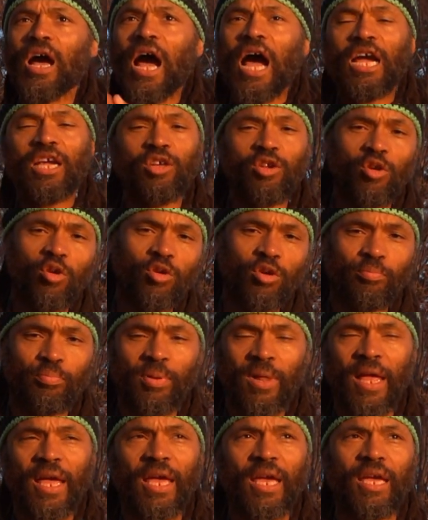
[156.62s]
I get on the
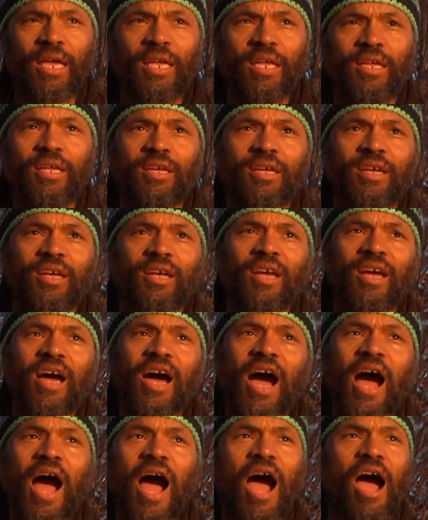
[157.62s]
plane.
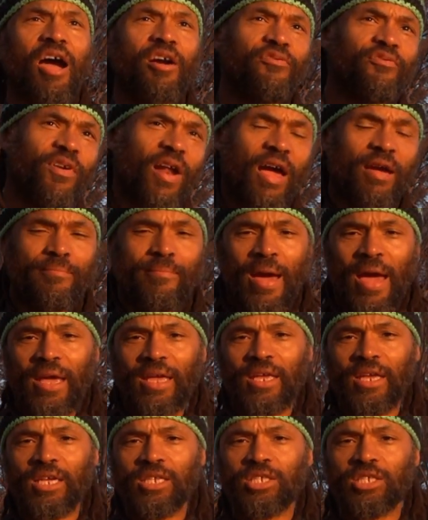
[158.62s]
I fly
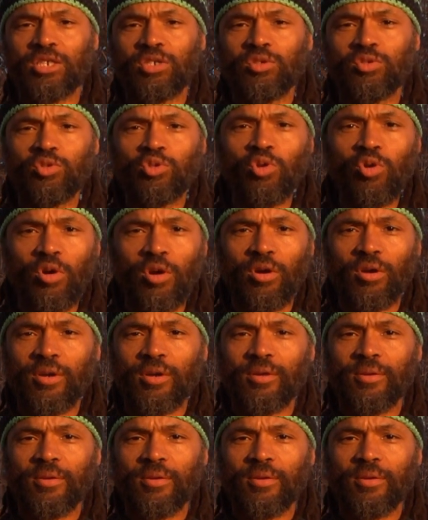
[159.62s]
back into New York.